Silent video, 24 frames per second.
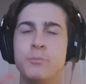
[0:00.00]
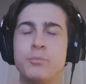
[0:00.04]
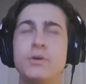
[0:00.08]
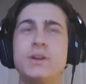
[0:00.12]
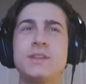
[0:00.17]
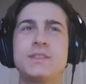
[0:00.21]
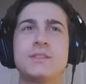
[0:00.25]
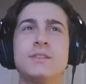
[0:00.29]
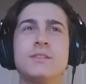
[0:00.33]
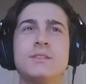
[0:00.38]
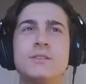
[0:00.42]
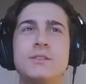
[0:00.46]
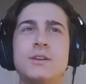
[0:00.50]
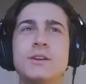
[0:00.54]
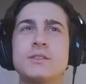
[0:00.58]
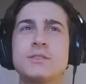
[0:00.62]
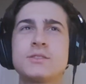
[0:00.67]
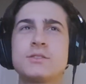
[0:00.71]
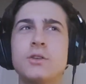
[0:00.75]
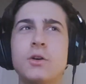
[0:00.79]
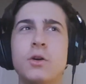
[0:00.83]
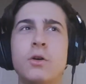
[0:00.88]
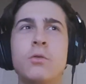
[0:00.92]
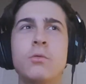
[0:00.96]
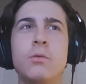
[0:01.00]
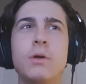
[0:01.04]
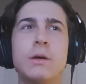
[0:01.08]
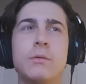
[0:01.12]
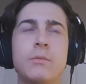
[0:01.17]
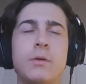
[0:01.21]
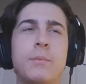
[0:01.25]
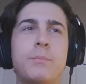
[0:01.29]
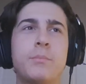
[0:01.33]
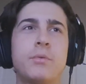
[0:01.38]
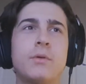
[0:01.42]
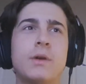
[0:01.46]
Britain Does Owe
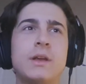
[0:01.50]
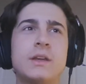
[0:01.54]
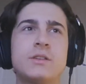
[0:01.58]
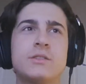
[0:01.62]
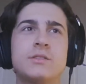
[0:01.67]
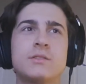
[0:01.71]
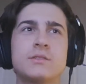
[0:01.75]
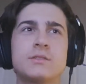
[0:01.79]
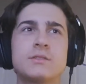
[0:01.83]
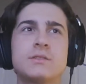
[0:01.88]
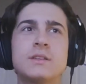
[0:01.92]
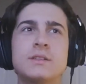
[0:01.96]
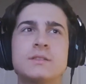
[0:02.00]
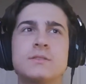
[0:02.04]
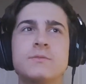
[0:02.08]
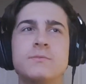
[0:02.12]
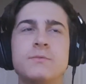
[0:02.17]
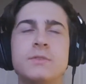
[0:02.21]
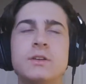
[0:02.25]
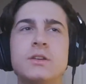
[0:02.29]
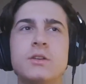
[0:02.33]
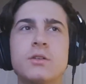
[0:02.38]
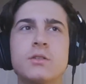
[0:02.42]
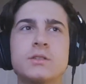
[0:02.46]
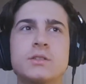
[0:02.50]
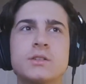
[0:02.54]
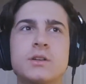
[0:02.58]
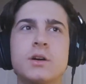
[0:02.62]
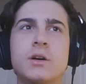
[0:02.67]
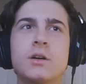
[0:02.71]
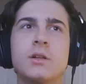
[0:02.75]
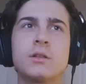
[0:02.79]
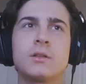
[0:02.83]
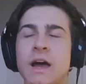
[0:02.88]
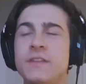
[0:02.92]
Reparations, this video is called.